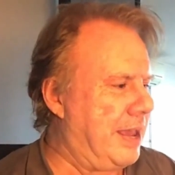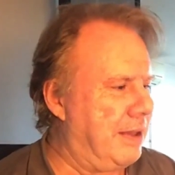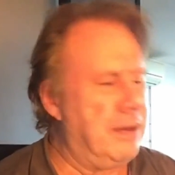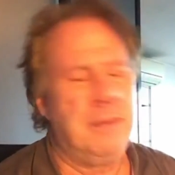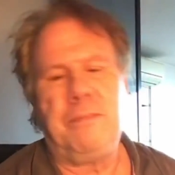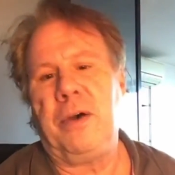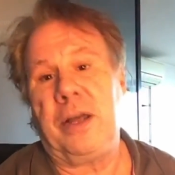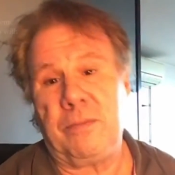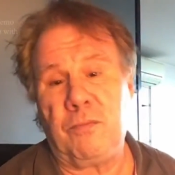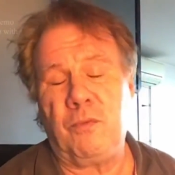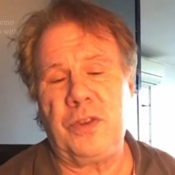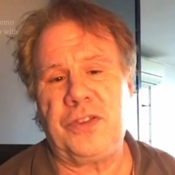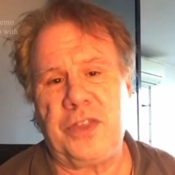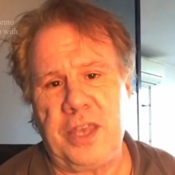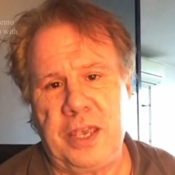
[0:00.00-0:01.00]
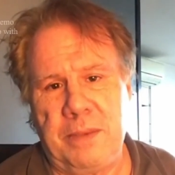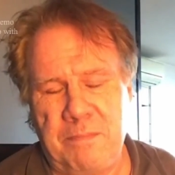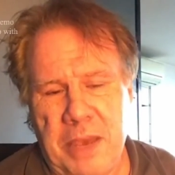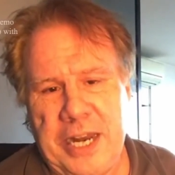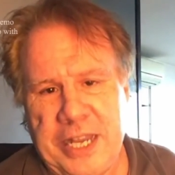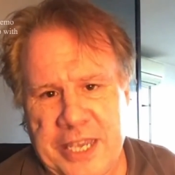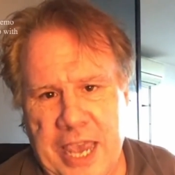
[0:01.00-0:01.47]
Yeah, but
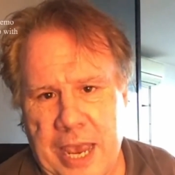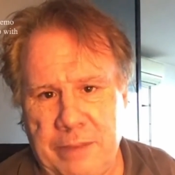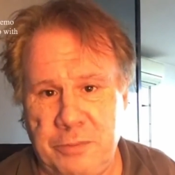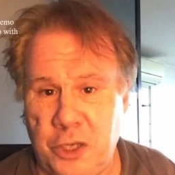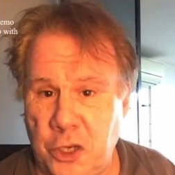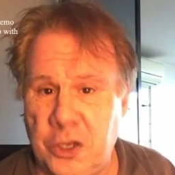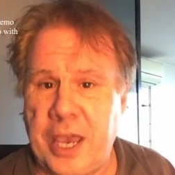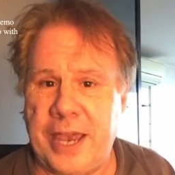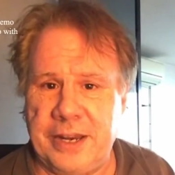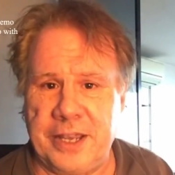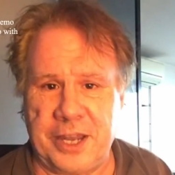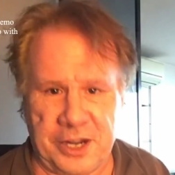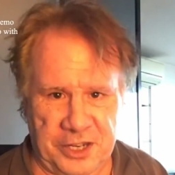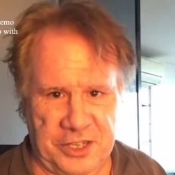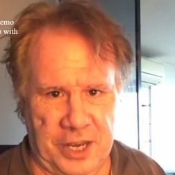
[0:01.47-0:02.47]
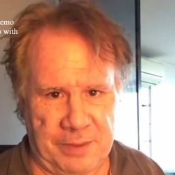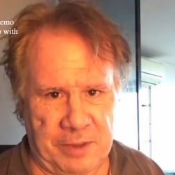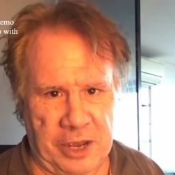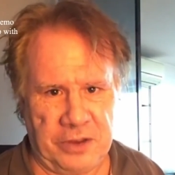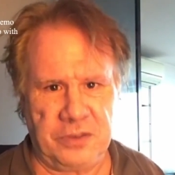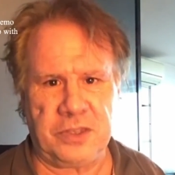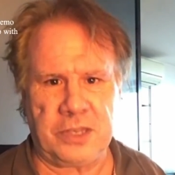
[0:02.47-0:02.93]
with the Manicams you can get
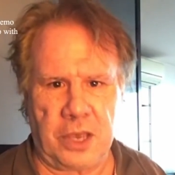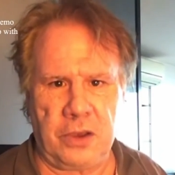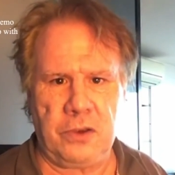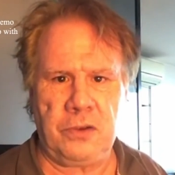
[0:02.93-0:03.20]
a demo.